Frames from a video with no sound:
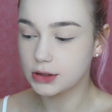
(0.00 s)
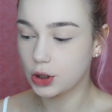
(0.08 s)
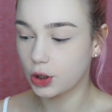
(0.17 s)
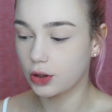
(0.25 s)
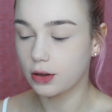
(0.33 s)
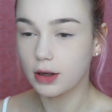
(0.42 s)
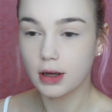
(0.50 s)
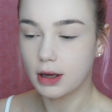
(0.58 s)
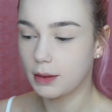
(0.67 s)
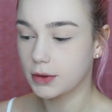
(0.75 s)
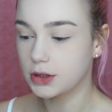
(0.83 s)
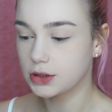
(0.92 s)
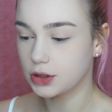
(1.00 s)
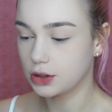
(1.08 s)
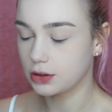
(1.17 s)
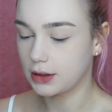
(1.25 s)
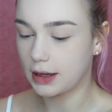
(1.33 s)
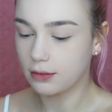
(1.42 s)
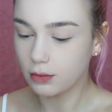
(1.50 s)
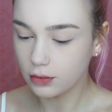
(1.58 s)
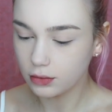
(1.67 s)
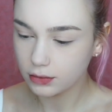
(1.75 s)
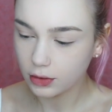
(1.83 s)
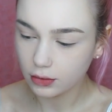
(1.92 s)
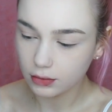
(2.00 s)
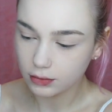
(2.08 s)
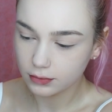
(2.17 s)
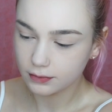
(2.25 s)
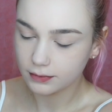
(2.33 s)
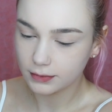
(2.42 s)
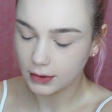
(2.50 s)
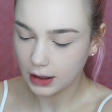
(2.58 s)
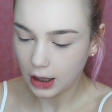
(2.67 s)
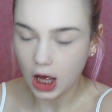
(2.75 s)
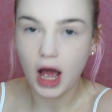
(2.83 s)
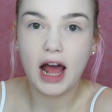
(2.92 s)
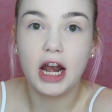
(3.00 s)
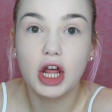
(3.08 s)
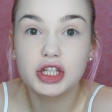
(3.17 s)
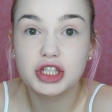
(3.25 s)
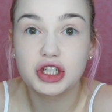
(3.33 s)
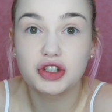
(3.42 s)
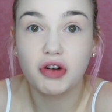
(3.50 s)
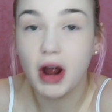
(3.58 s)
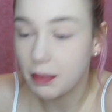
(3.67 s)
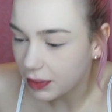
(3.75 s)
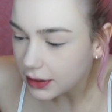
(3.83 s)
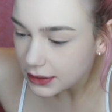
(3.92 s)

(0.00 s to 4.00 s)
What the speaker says: So I'm going to do that. Ooh, I lost a drop.